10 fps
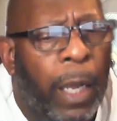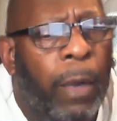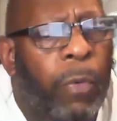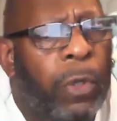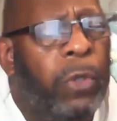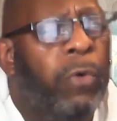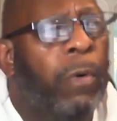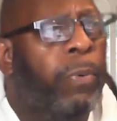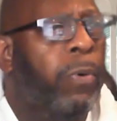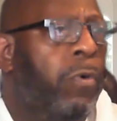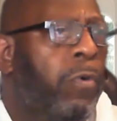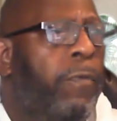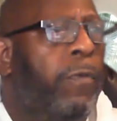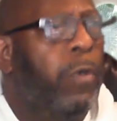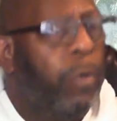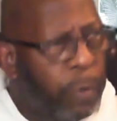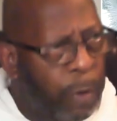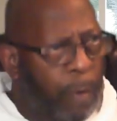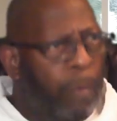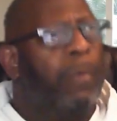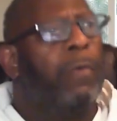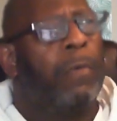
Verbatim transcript: And when you improve, you grow.